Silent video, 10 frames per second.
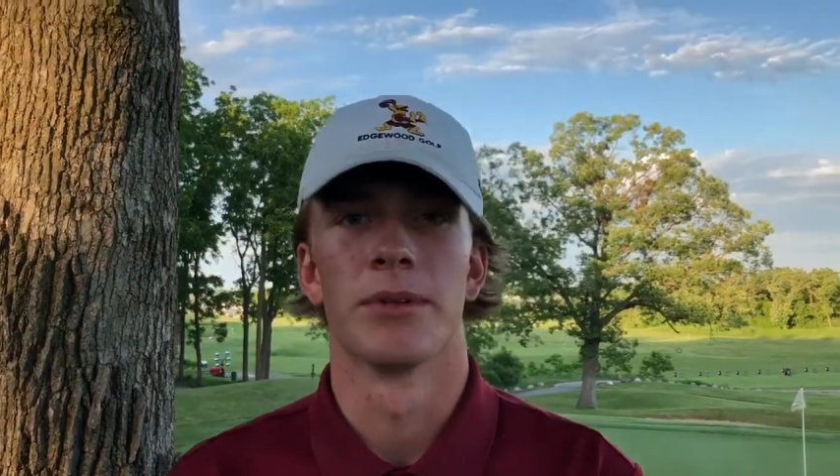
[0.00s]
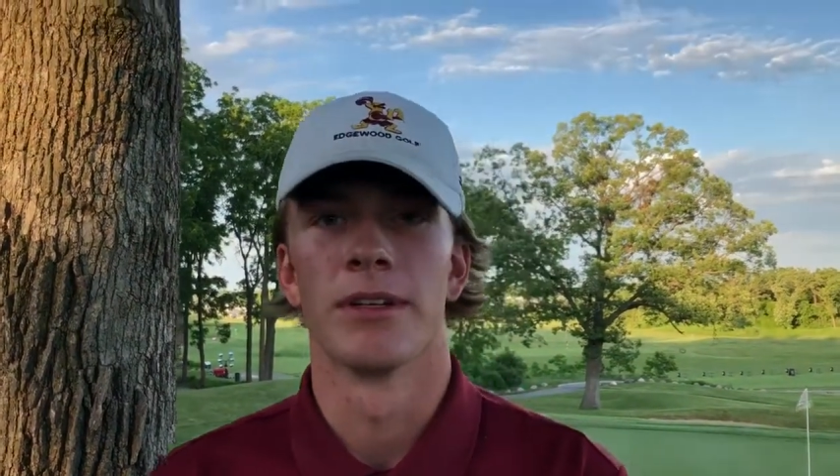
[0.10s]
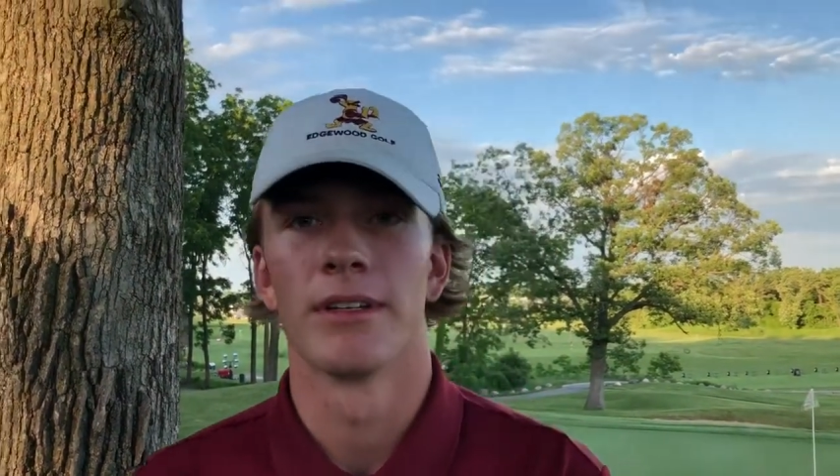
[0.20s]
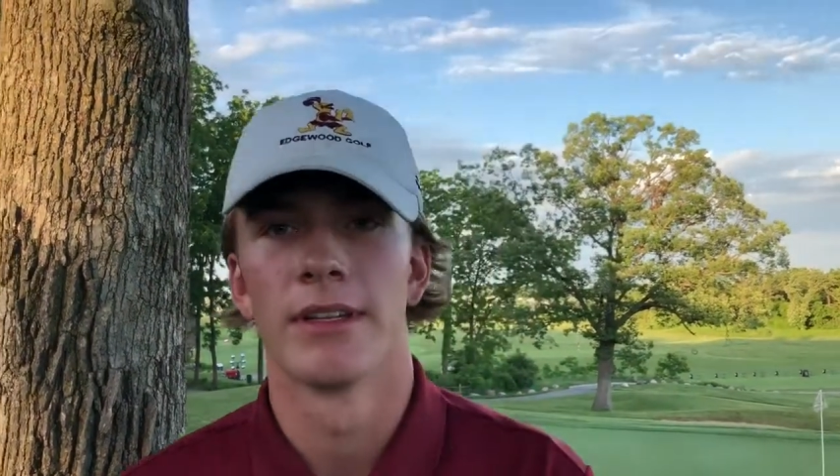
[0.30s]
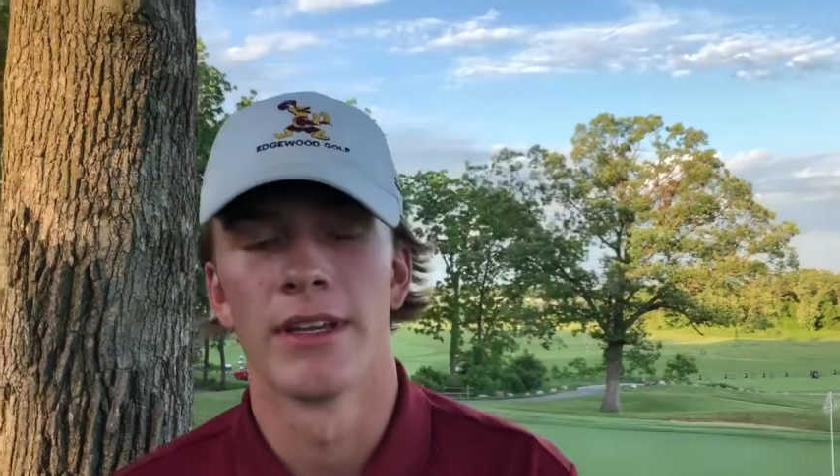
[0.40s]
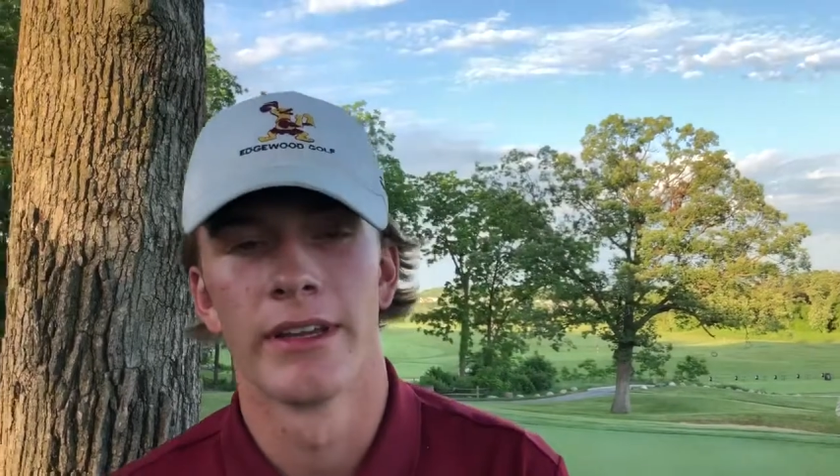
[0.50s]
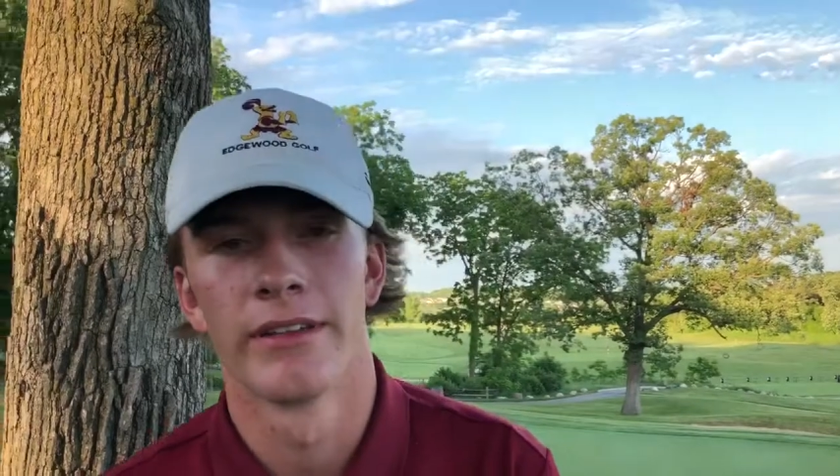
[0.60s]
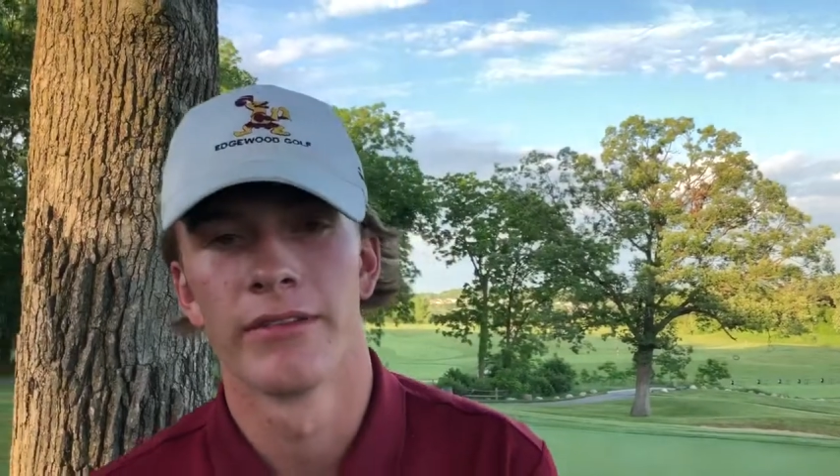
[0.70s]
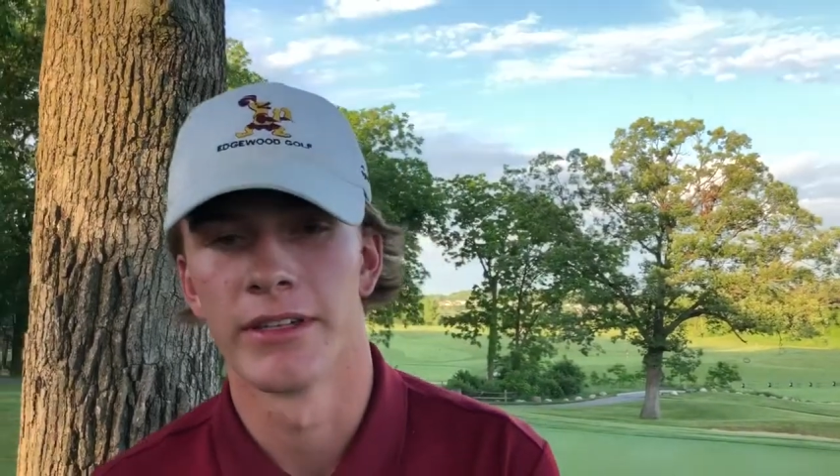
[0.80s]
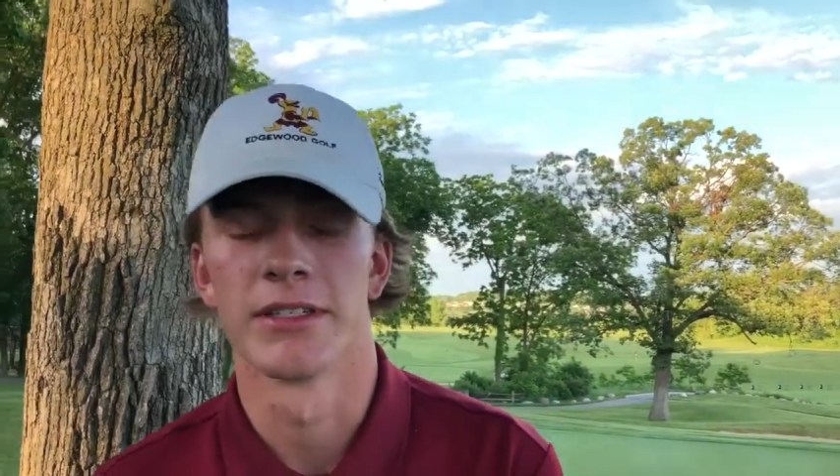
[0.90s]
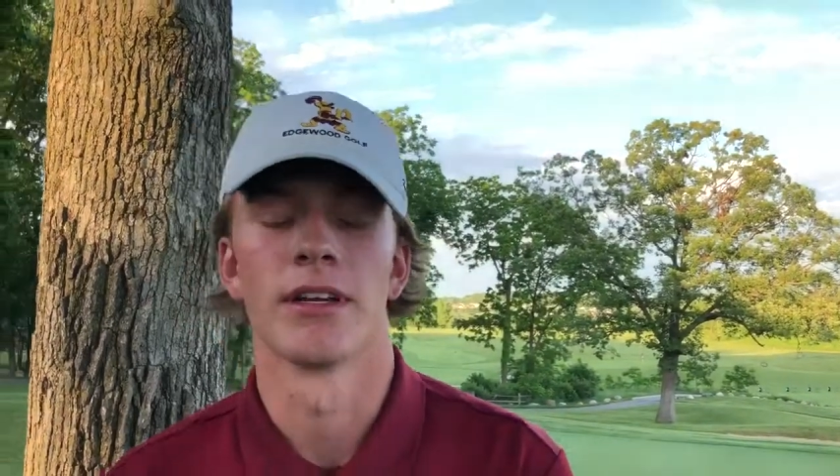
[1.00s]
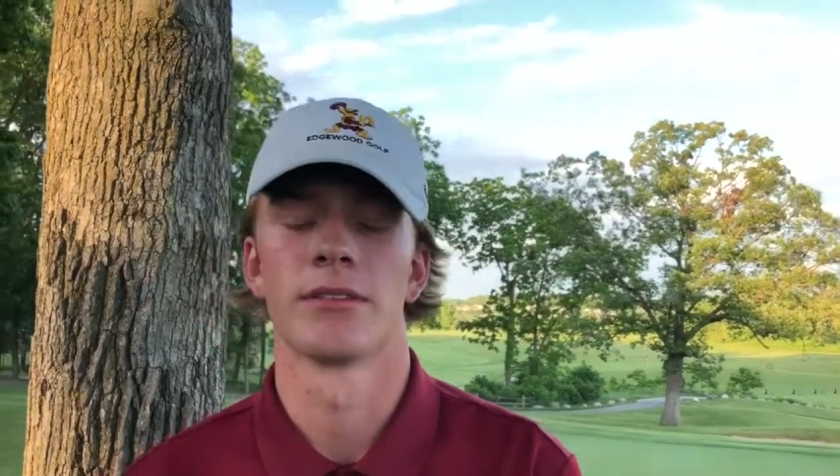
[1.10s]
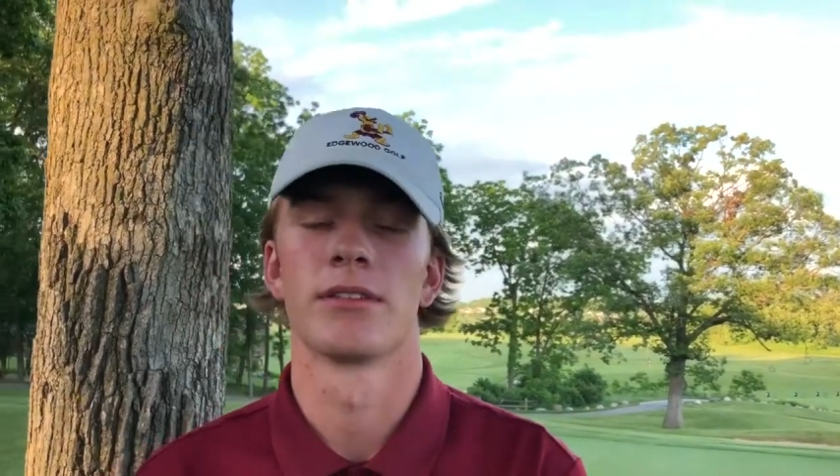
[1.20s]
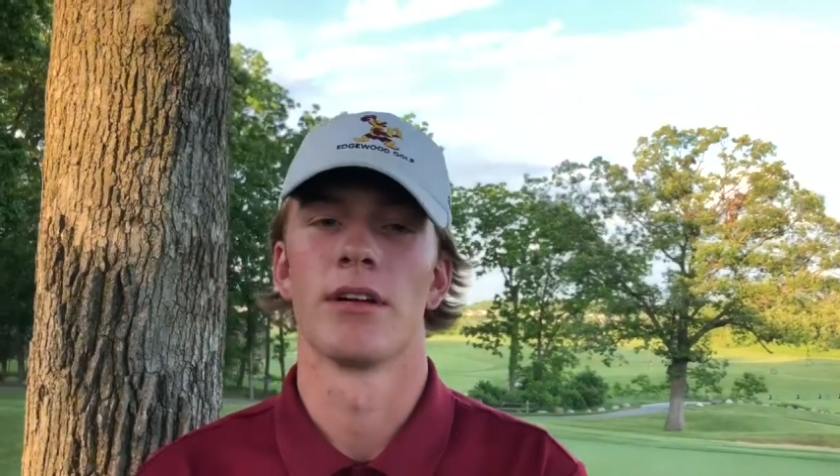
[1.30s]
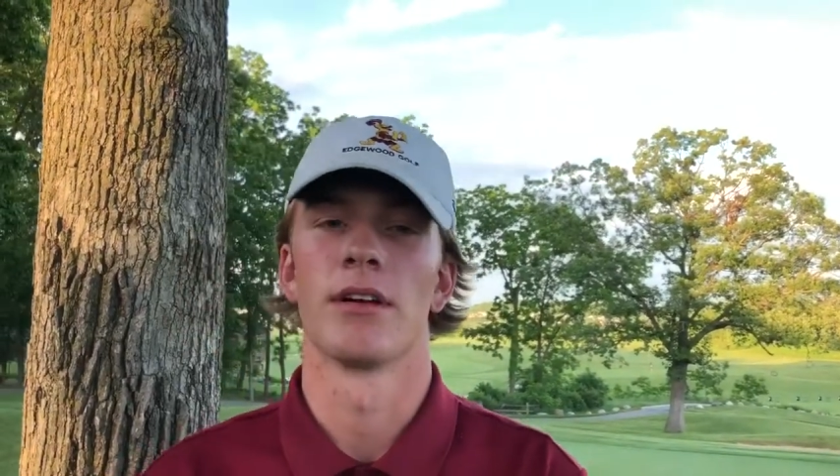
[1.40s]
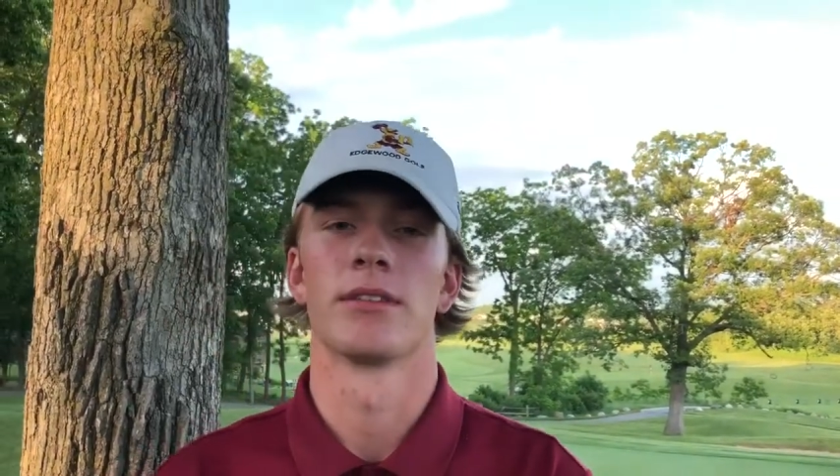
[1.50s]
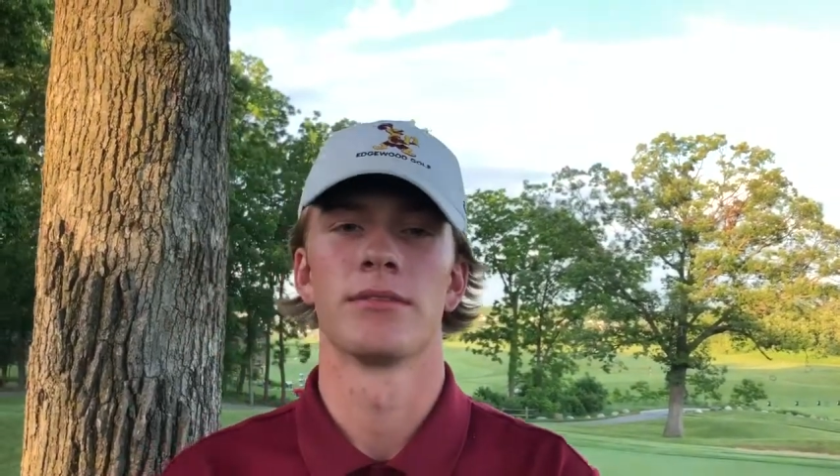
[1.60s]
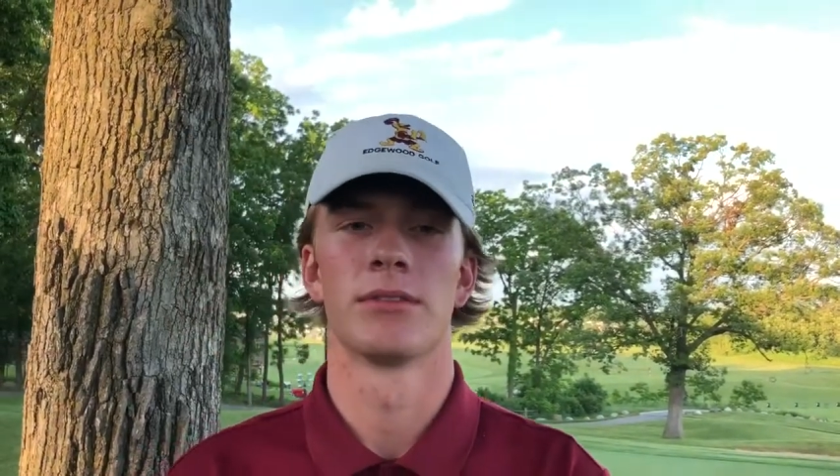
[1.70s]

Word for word: but finished out strong.